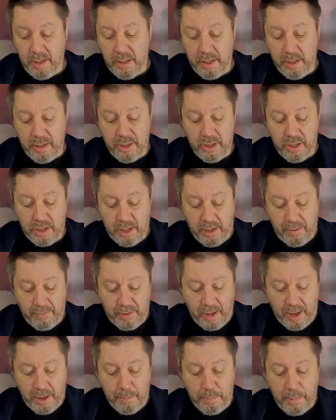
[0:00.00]
and just
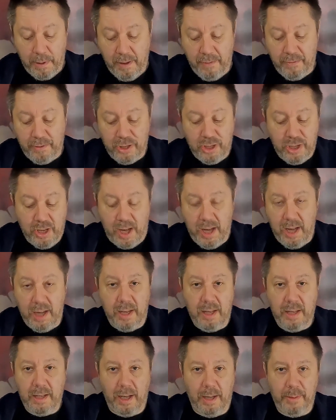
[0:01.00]
give that a bit of a shake,
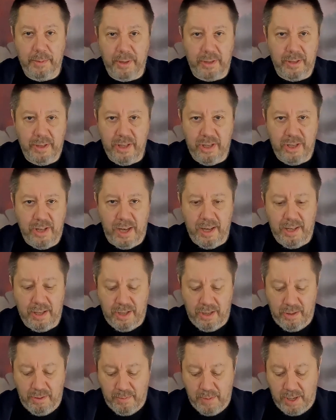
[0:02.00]
I'm not going to shake
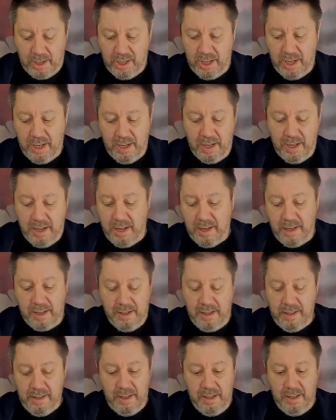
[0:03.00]
too much here now,